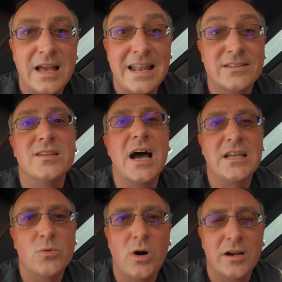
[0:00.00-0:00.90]
And it's a
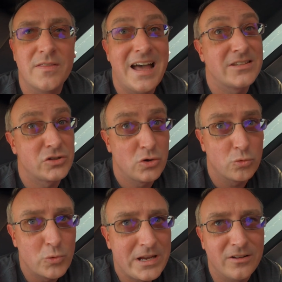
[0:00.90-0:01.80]
91, and that's
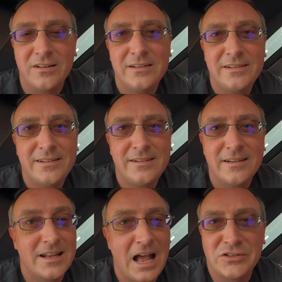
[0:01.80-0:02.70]
real.
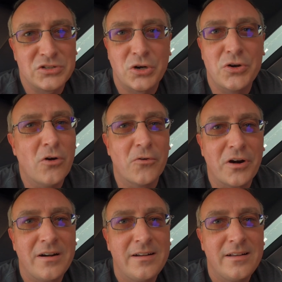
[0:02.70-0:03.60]
It hasn't turned over.